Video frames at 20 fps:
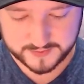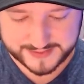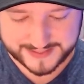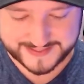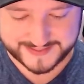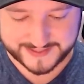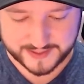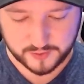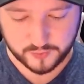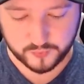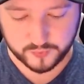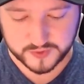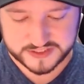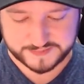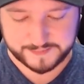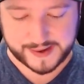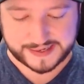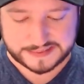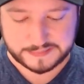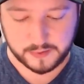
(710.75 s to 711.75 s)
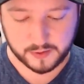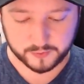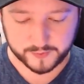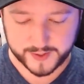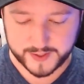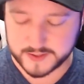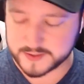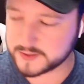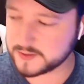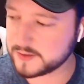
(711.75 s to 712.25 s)
That's still respectable,
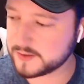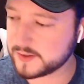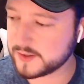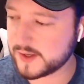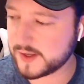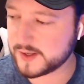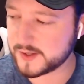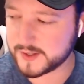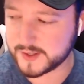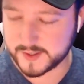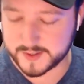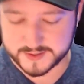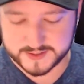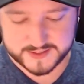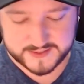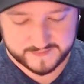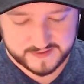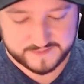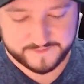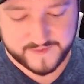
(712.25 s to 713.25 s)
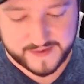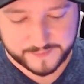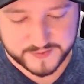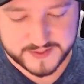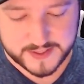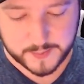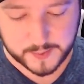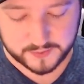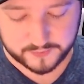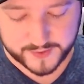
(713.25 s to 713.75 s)
right? seventy-five
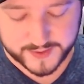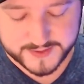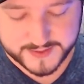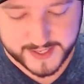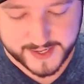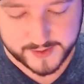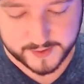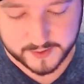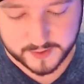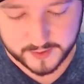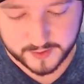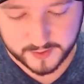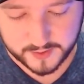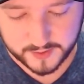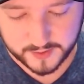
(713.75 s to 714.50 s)
percent win rate deck?